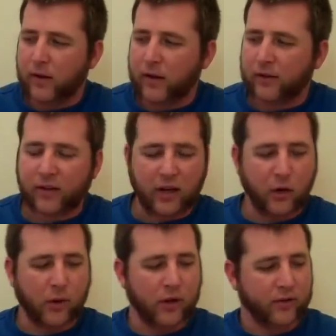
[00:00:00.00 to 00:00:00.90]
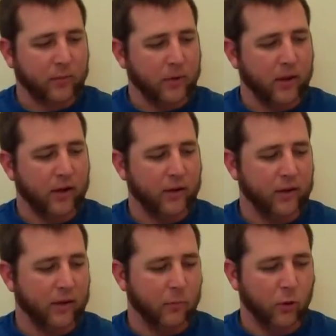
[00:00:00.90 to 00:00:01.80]
I guess I can go into some of
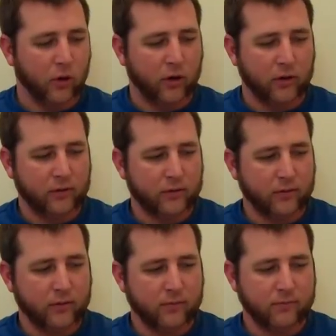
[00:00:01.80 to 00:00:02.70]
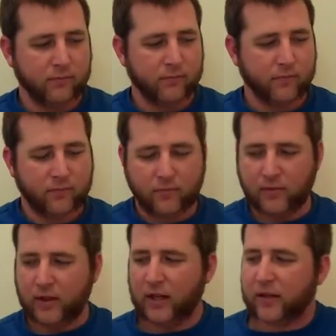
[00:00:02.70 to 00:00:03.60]
the more
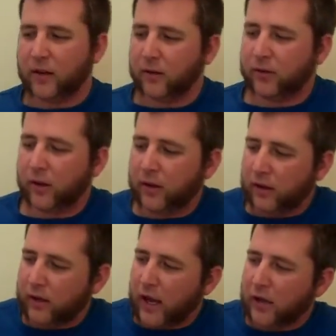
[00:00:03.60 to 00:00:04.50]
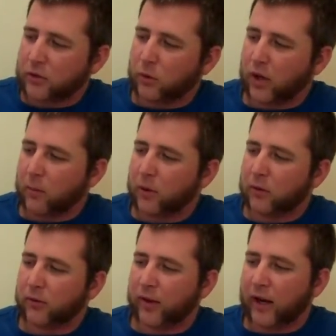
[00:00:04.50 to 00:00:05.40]
details on the actual
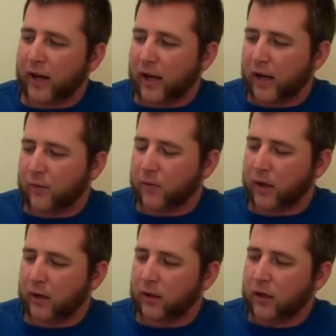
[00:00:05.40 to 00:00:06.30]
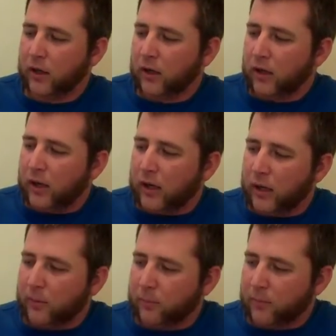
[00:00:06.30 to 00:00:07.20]
chemicals that I have here.
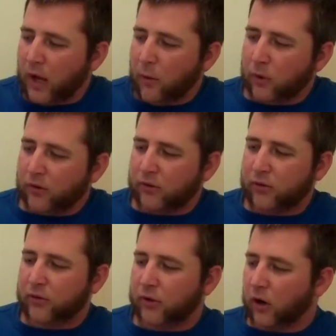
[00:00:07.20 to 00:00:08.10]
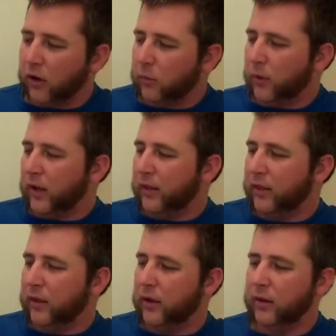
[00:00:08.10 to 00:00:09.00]
I want to start
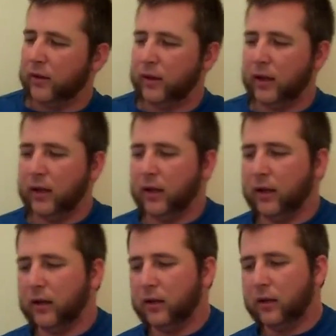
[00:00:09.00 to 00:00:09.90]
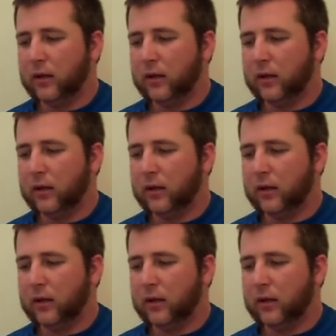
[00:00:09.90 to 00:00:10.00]
with the